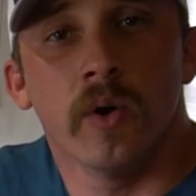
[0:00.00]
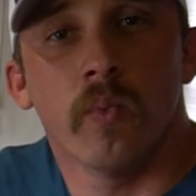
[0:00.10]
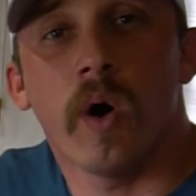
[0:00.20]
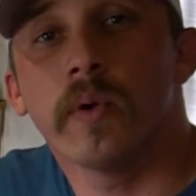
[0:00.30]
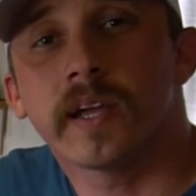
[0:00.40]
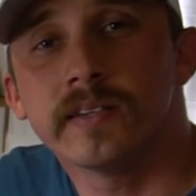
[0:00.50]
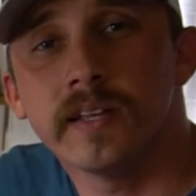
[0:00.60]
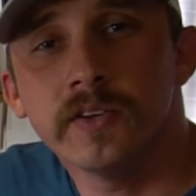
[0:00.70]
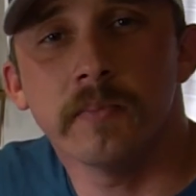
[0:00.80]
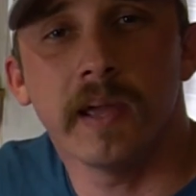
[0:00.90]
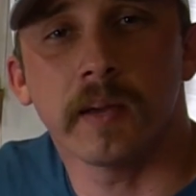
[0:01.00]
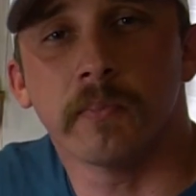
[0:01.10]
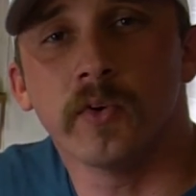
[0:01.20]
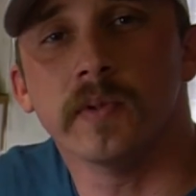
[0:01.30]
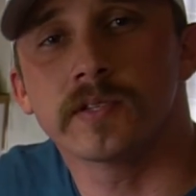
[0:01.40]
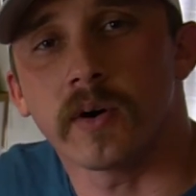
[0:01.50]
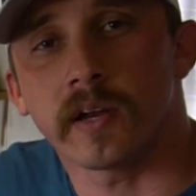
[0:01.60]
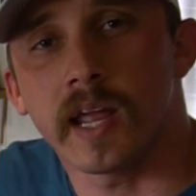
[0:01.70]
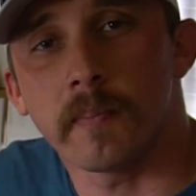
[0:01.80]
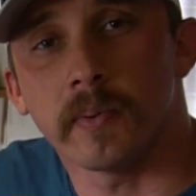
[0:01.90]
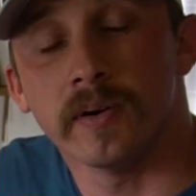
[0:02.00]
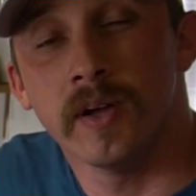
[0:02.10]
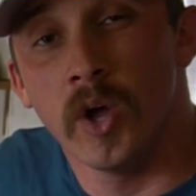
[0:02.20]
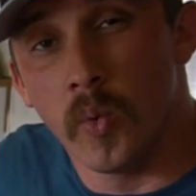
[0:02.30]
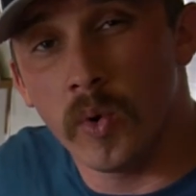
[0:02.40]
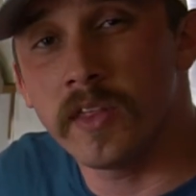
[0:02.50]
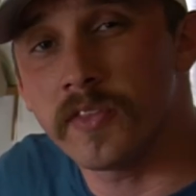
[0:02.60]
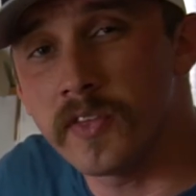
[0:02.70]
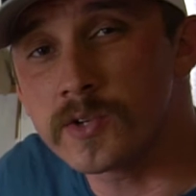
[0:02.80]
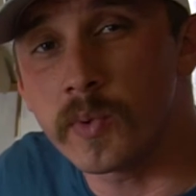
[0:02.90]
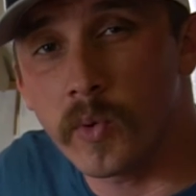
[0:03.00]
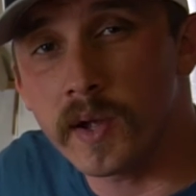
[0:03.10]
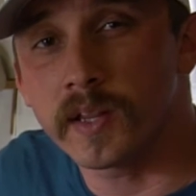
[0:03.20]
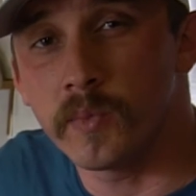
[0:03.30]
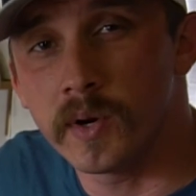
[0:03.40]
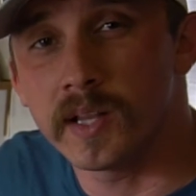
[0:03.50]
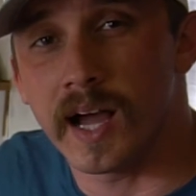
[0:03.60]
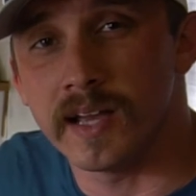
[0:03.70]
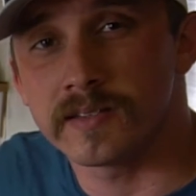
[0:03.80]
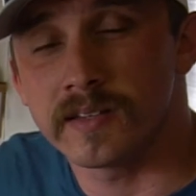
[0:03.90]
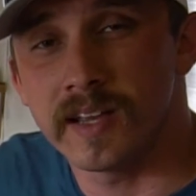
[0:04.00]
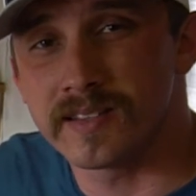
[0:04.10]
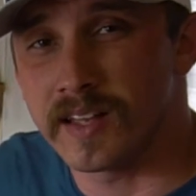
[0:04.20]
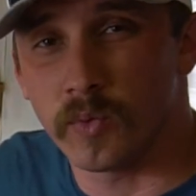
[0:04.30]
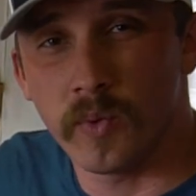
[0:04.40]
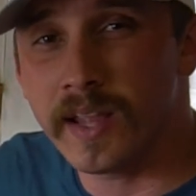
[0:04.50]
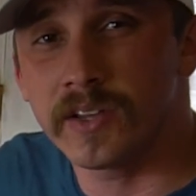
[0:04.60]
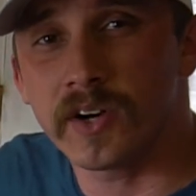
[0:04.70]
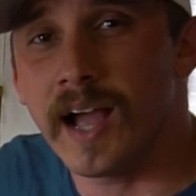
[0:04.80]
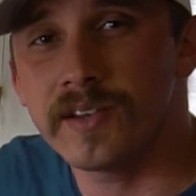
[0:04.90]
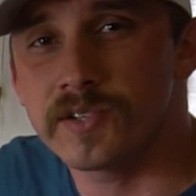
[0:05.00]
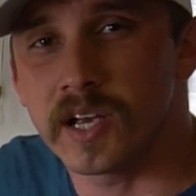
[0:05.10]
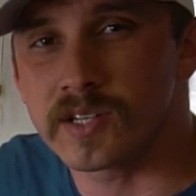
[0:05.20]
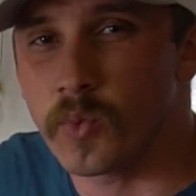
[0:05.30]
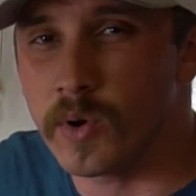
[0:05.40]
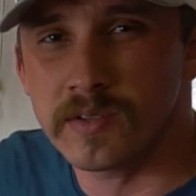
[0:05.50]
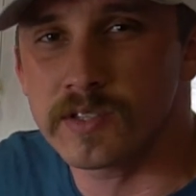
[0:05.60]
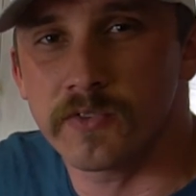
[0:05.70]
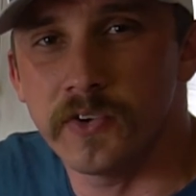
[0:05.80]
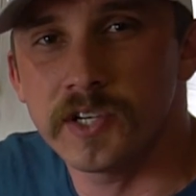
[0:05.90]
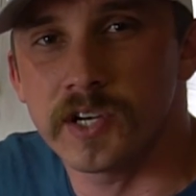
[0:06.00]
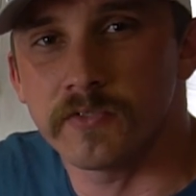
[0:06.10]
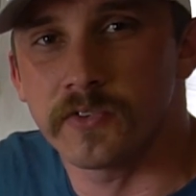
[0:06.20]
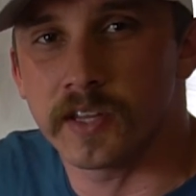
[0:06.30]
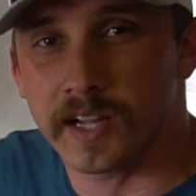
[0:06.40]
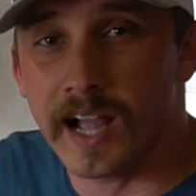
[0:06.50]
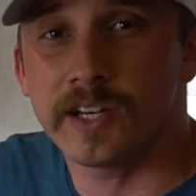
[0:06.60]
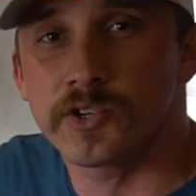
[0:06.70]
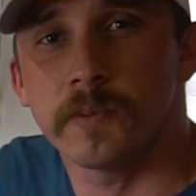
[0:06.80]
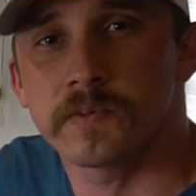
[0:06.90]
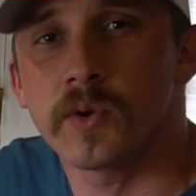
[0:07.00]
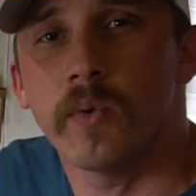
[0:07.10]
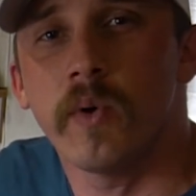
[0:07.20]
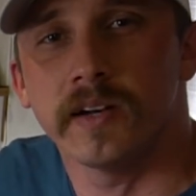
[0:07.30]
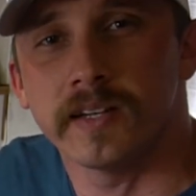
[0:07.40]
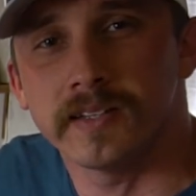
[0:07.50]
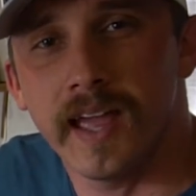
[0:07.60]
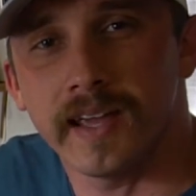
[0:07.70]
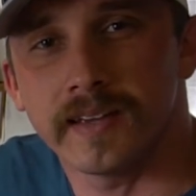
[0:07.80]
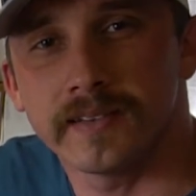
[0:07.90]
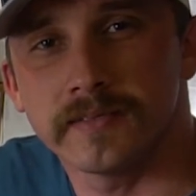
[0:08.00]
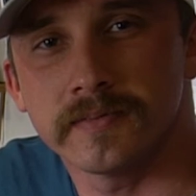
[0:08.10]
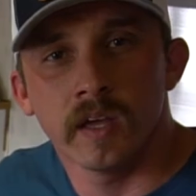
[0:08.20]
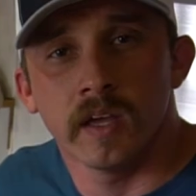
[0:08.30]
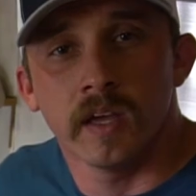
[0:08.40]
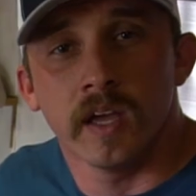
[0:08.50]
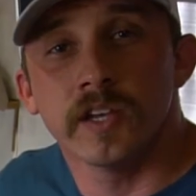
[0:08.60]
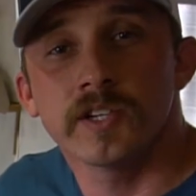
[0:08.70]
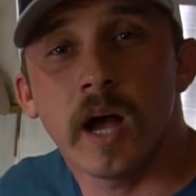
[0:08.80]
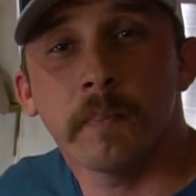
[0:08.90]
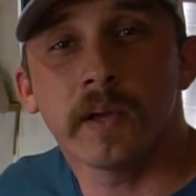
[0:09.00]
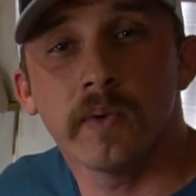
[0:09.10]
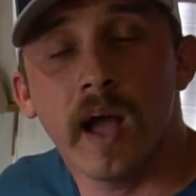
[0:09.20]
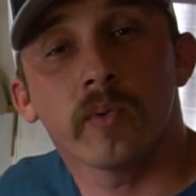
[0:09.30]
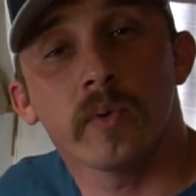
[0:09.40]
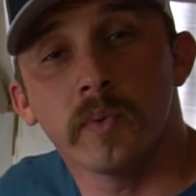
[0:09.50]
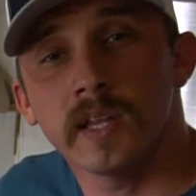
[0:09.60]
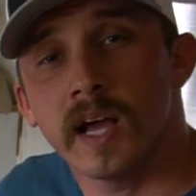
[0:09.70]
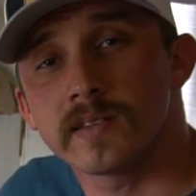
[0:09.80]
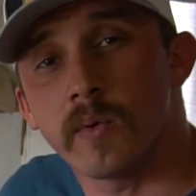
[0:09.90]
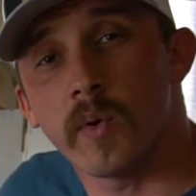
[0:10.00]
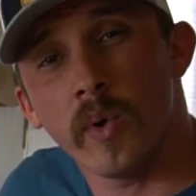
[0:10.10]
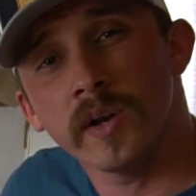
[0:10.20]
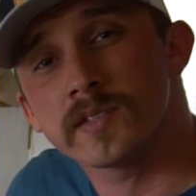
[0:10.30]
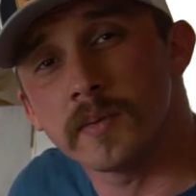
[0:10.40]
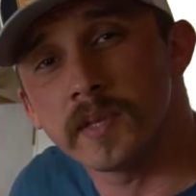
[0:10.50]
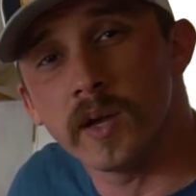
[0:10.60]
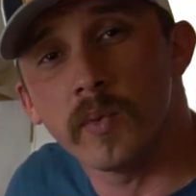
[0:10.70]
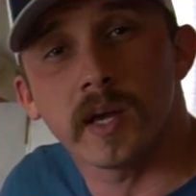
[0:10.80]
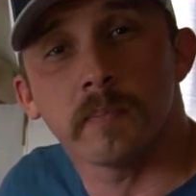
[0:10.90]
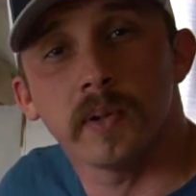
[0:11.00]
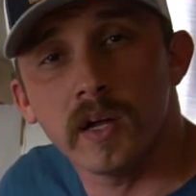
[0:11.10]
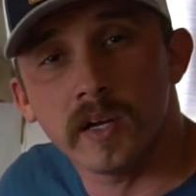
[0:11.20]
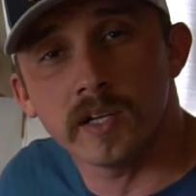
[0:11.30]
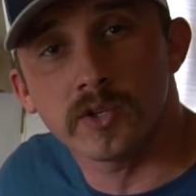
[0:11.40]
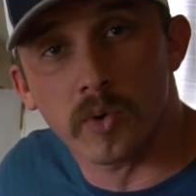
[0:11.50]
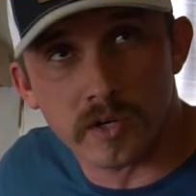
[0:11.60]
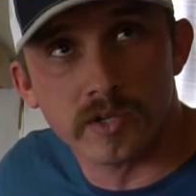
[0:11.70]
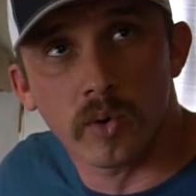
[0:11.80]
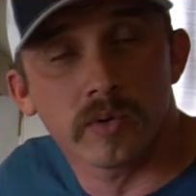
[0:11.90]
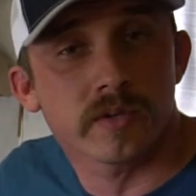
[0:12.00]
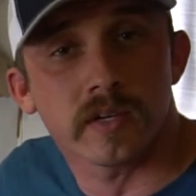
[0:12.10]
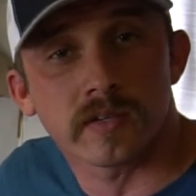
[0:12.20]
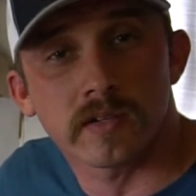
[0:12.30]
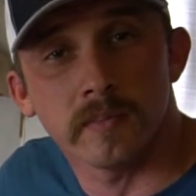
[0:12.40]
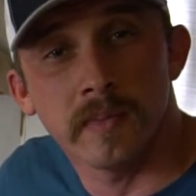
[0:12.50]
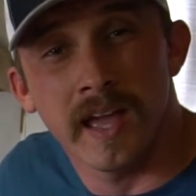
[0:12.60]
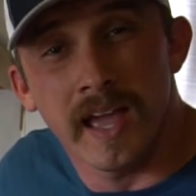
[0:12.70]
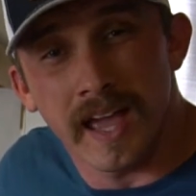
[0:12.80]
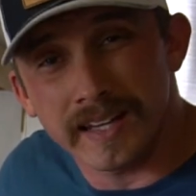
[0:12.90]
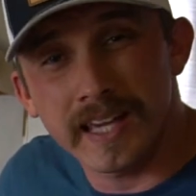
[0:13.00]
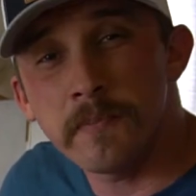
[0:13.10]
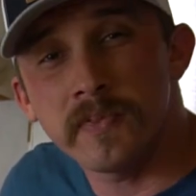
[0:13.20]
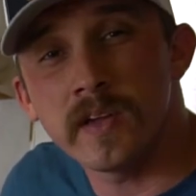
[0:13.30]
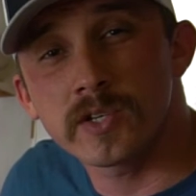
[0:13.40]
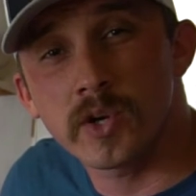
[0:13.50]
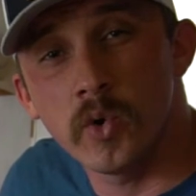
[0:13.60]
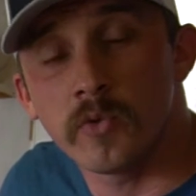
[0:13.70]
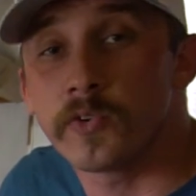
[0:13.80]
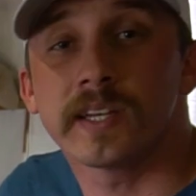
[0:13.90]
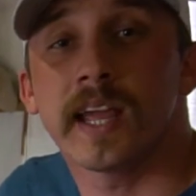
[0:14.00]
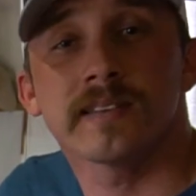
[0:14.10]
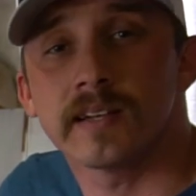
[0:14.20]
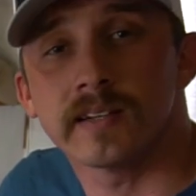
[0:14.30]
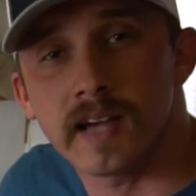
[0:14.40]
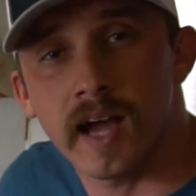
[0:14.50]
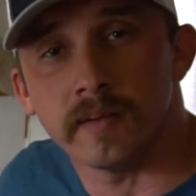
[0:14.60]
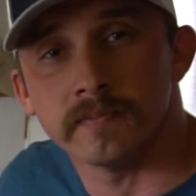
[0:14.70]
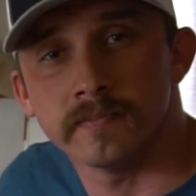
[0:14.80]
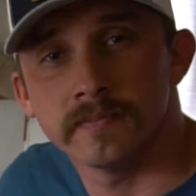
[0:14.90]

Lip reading: While we continue to make improvements to our camper, one of the things we quickly realized is that a regular ice chest wasn't sufficient for the kind of trips that we wanted to take. In shopping around, we realized that we wanted something that we could plug into our solar system and keep things cool for days at a time.